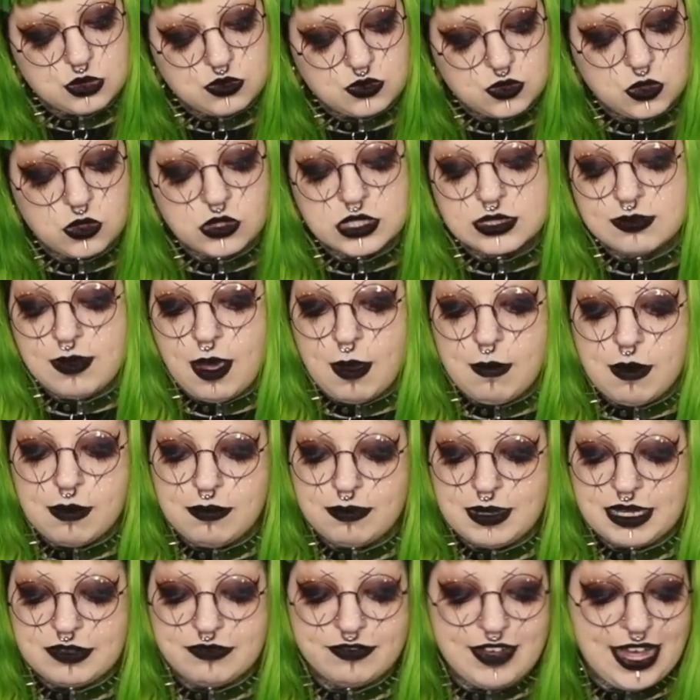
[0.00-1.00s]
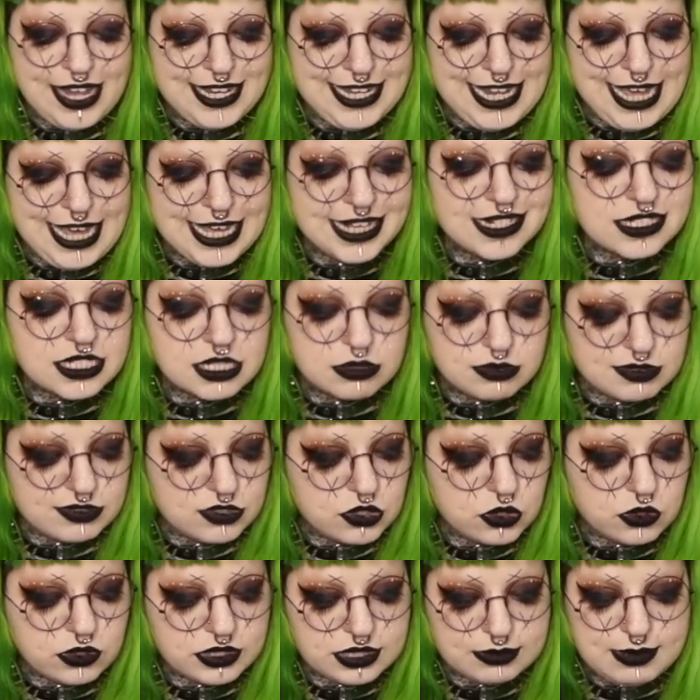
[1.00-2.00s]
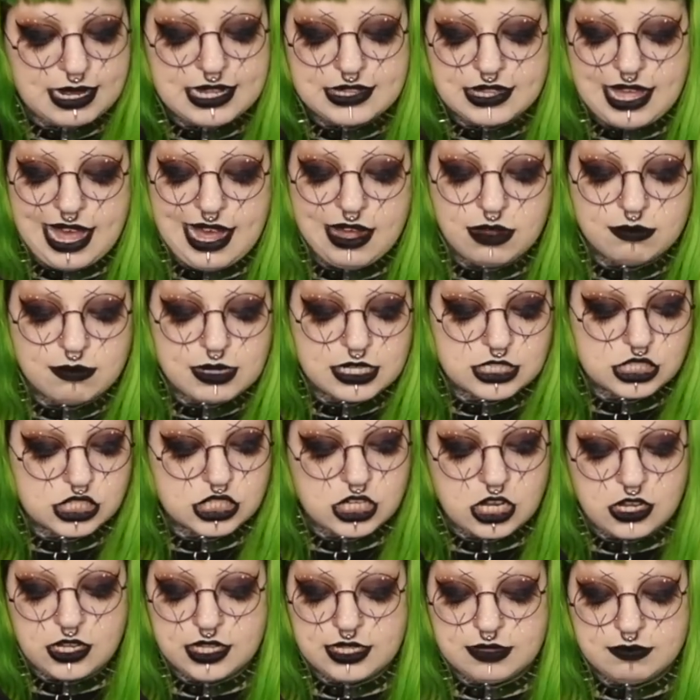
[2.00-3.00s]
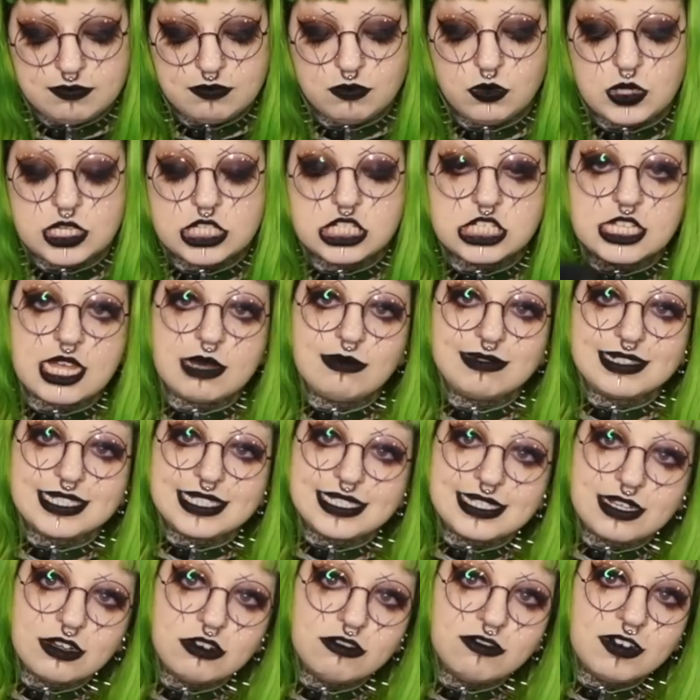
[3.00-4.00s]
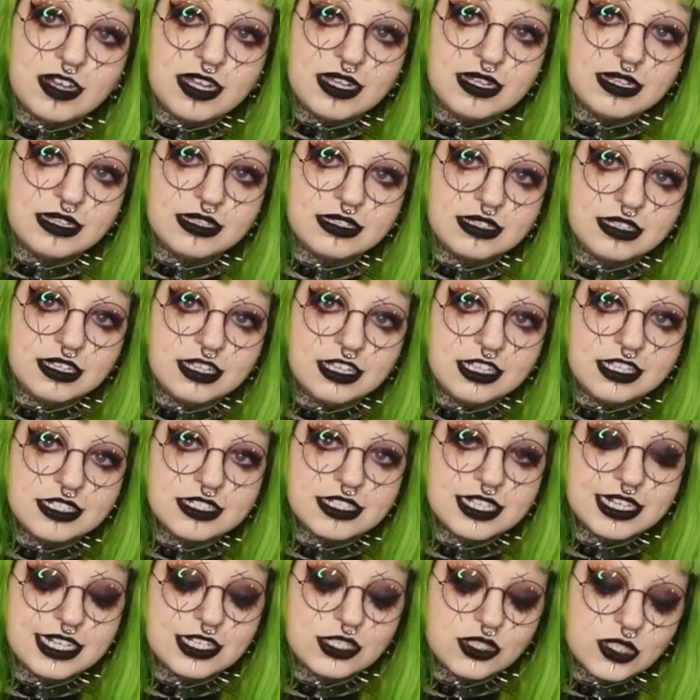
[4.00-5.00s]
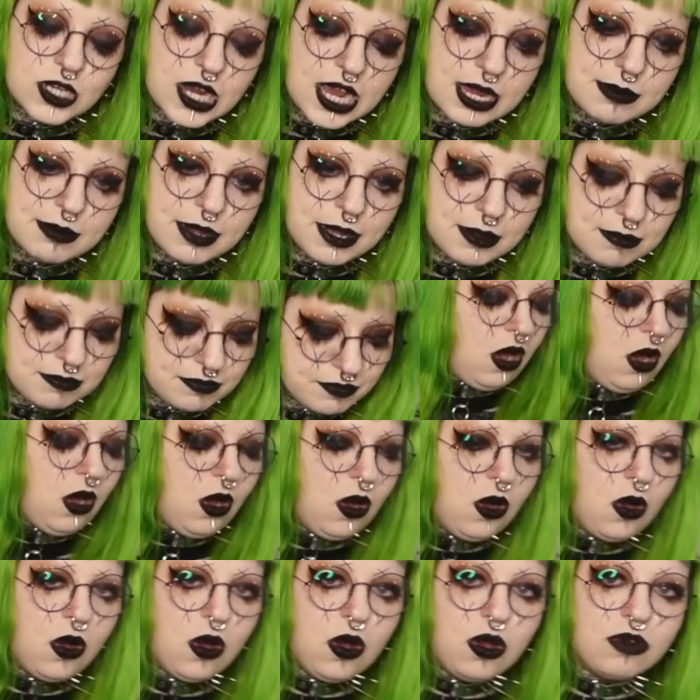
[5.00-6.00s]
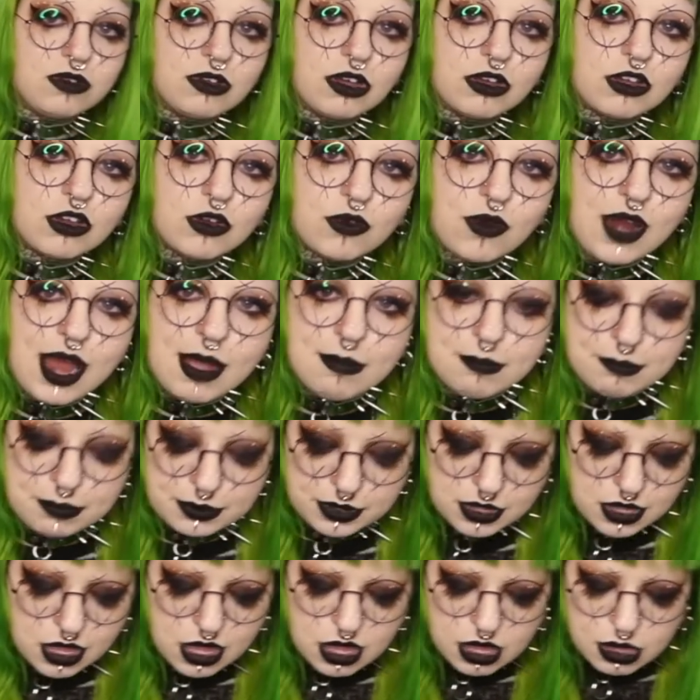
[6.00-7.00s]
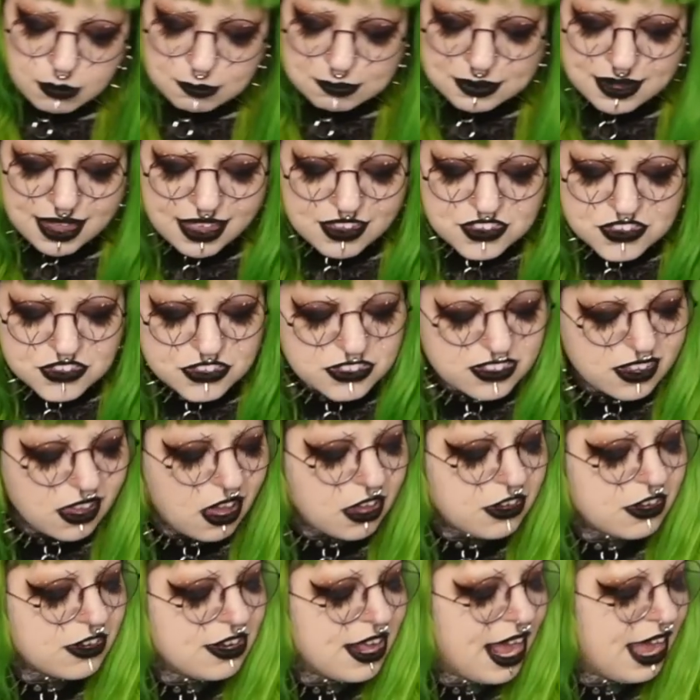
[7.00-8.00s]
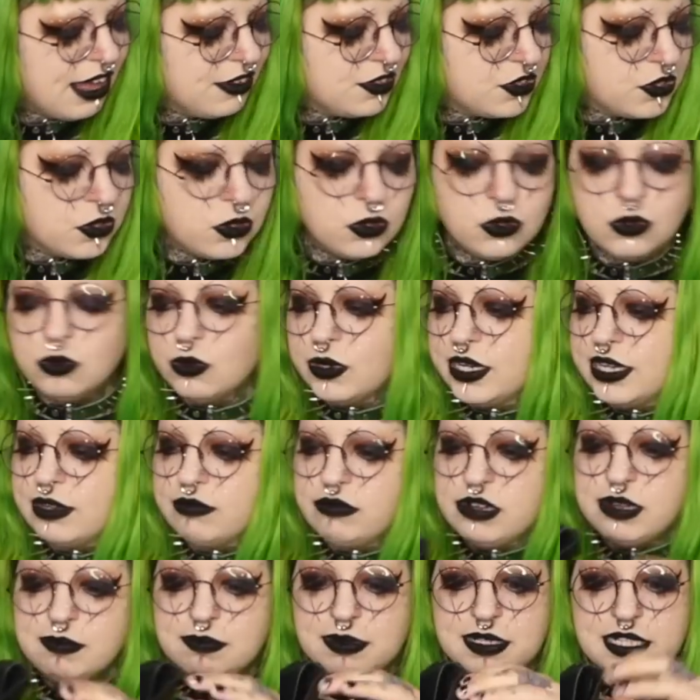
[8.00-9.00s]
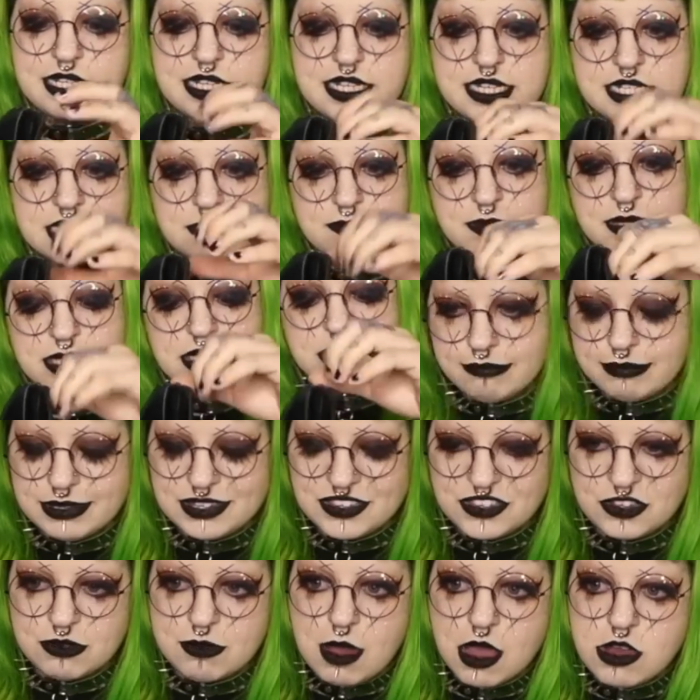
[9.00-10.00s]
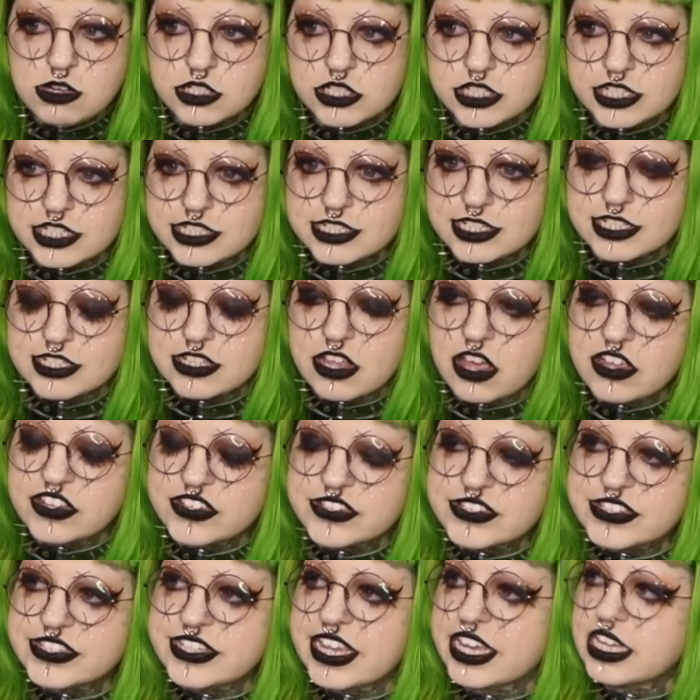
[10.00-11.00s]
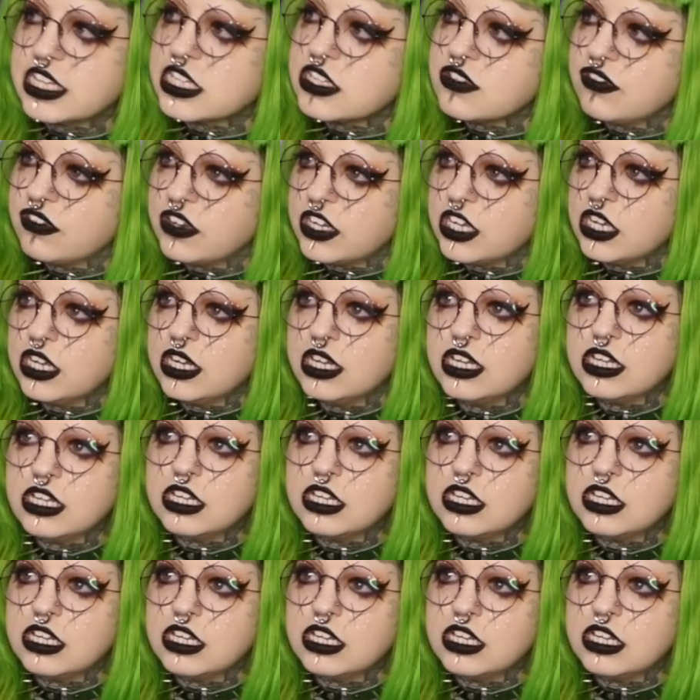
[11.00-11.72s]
we've talked about my big fat legs we've talked about the, how much i wish that was silver so let's try them on oh i've got a cramp plus i don't know how tall Rhea ripley is but mr motionless is like six foot